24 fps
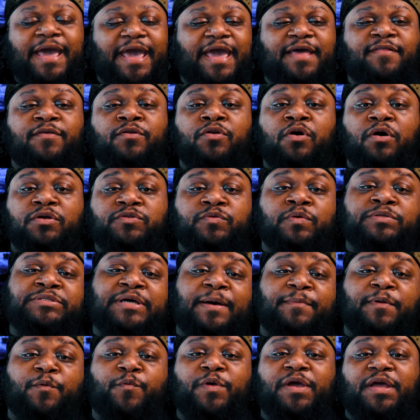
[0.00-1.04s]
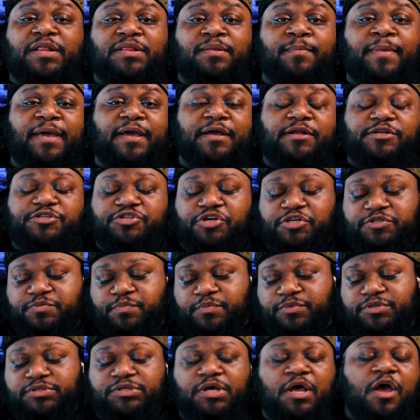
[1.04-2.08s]
And then also on top of that, we get to make
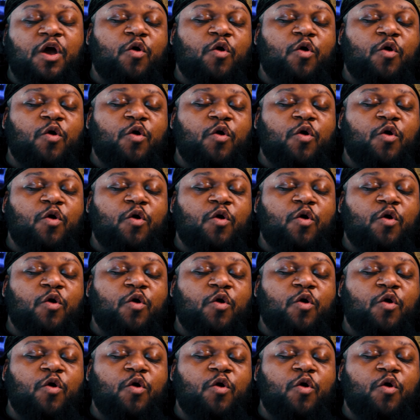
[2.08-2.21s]
adjustments.